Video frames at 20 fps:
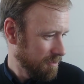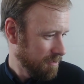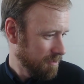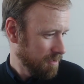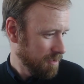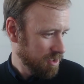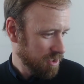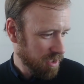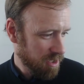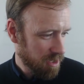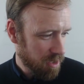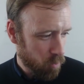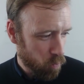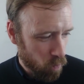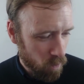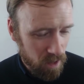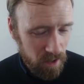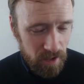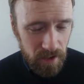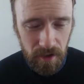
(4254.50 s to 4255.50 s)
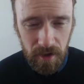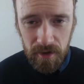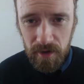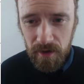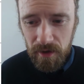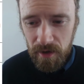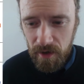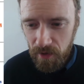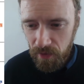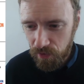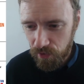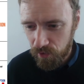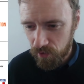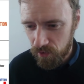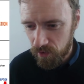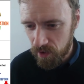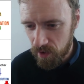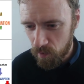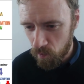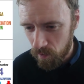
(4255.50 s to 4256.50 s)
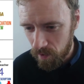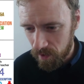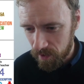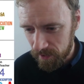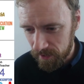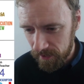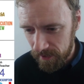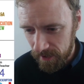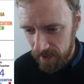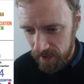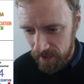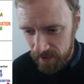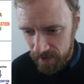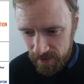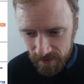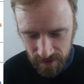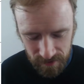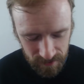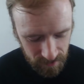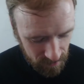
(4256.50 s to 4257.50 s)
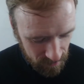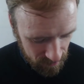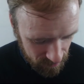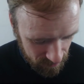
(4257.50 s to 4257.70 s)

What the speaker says: She got 131 likes.